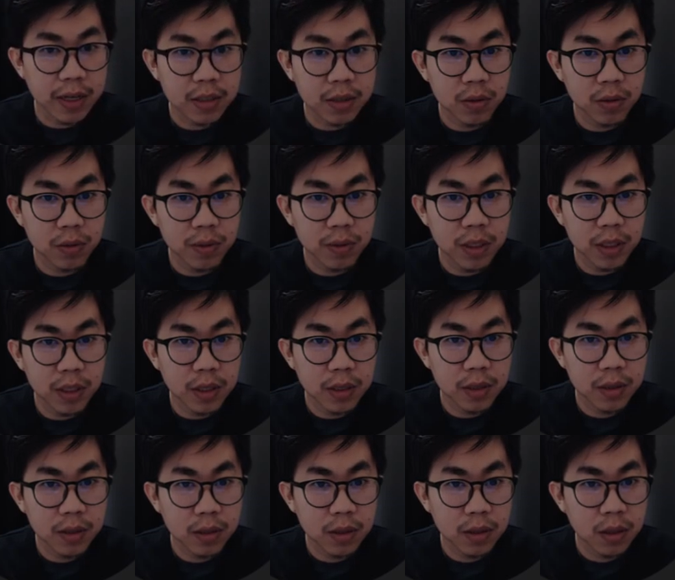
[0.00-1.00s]
over here.
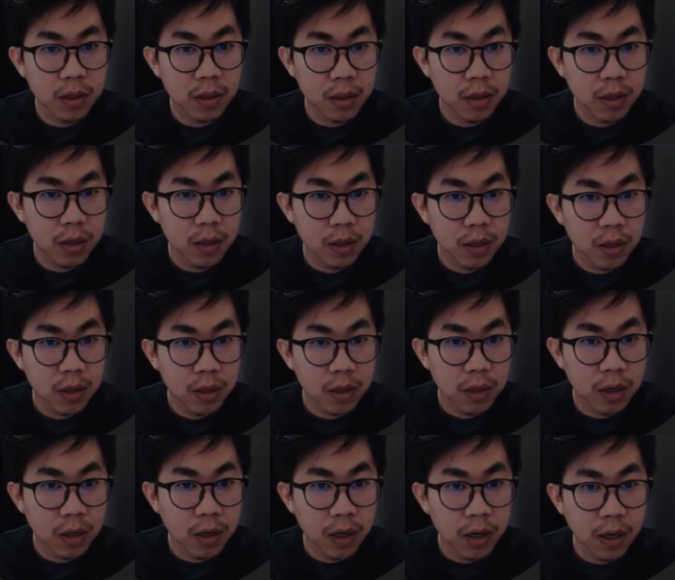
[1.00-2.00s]

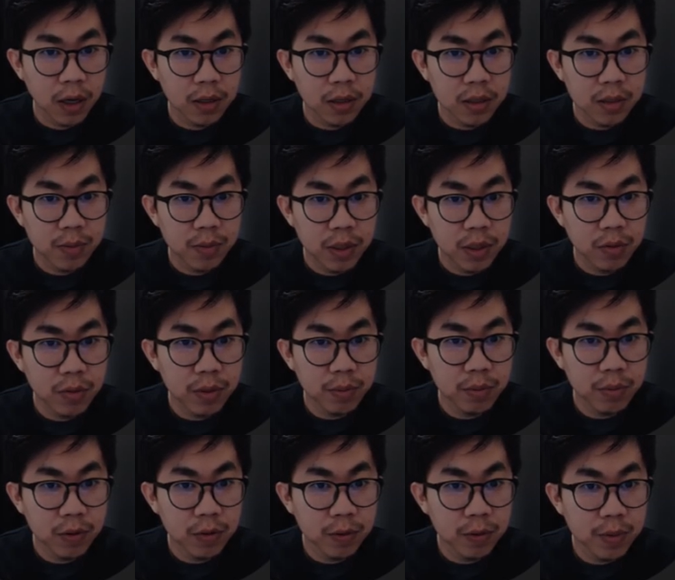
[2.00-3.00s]
Let me
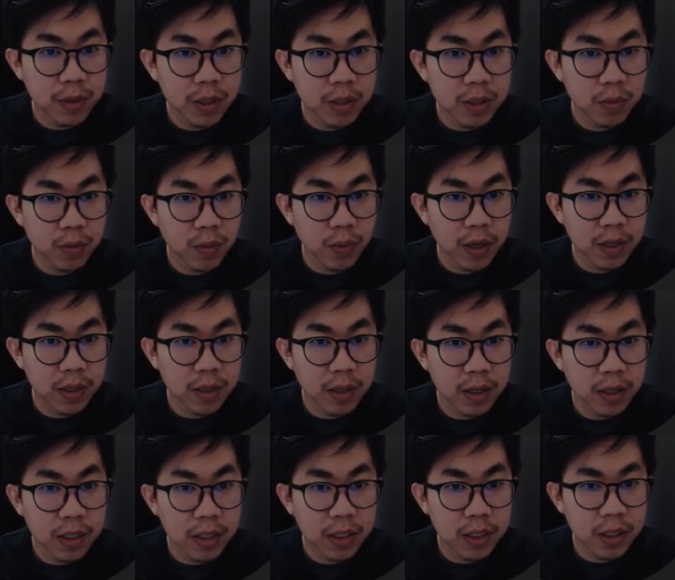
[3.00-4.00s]
remove this one
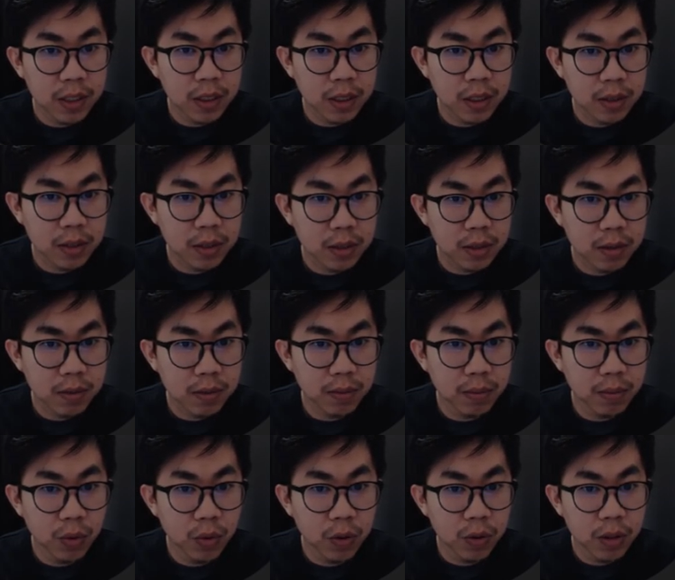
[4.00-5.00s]
link,
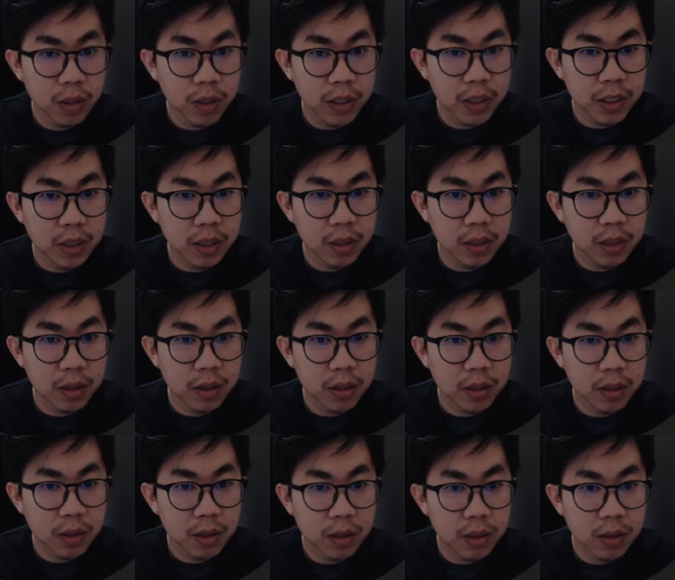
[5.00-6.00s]
more link.
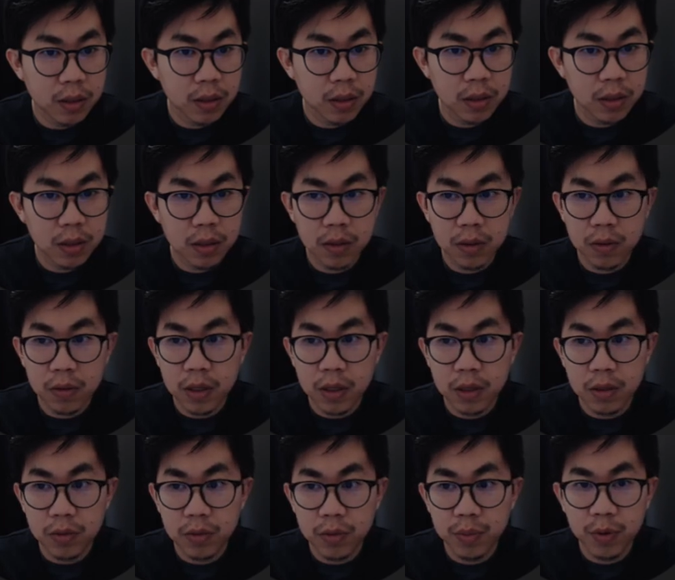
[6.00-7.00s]
Okay,
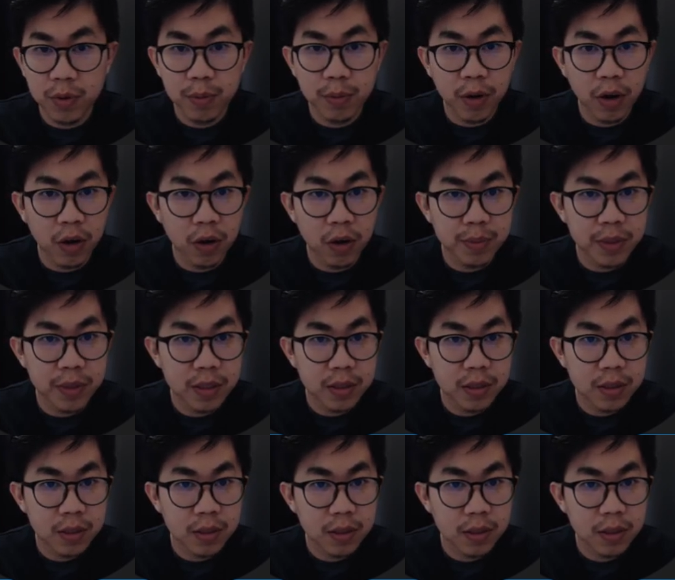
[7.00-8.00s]
remove all of
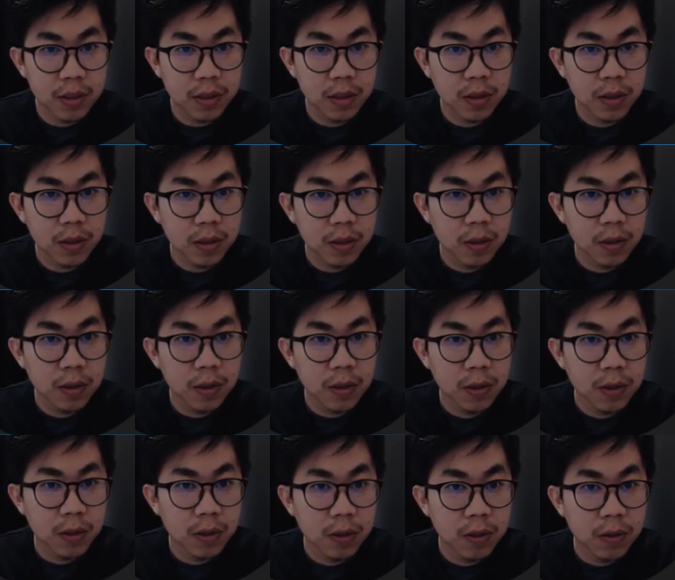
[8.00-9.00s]
this.
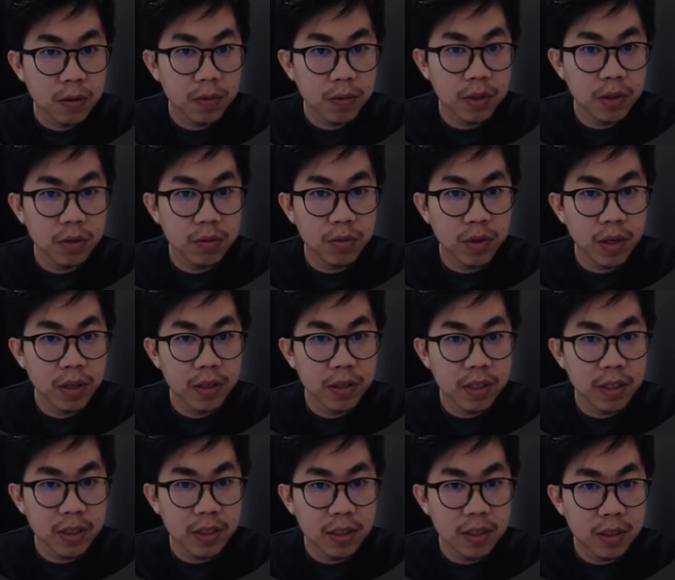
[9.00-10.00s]
We don't really
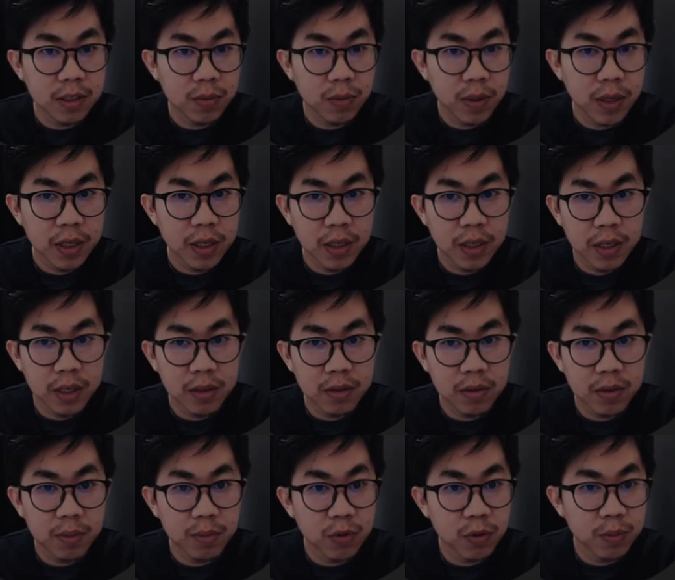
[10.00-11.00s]
need this one, and
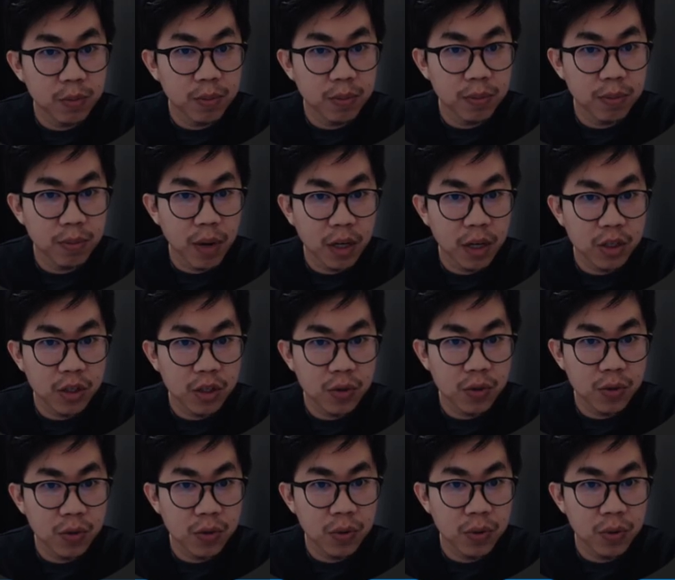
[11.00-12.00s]
remove
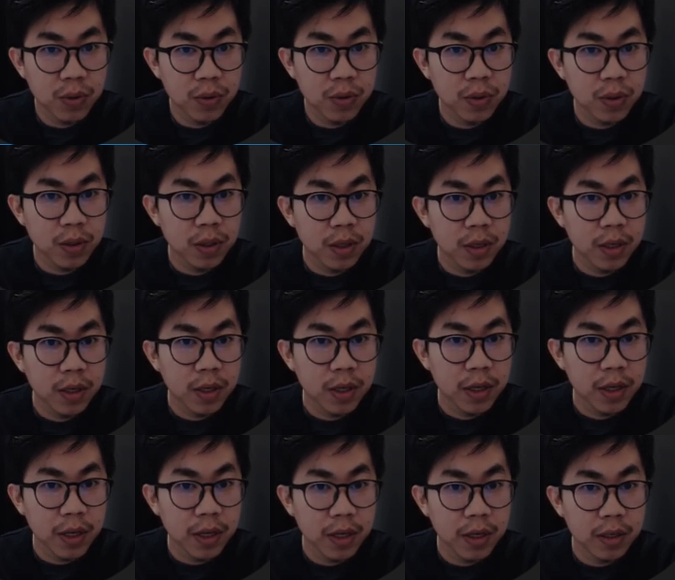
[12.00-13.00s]
module,
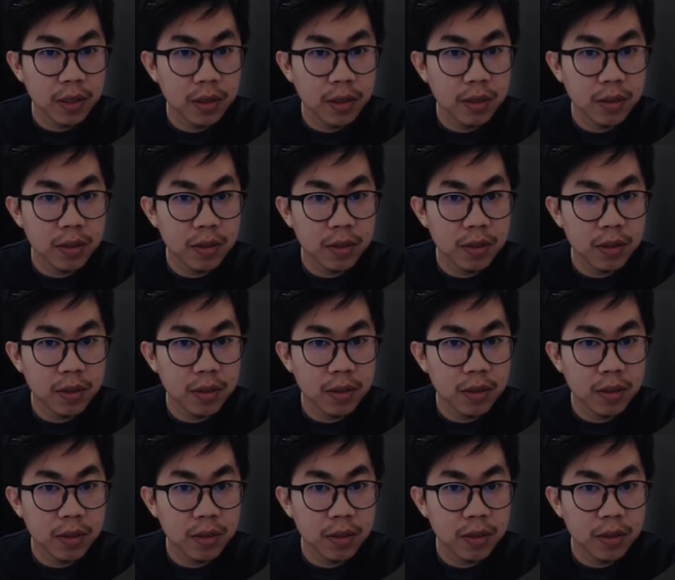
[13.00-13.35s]
and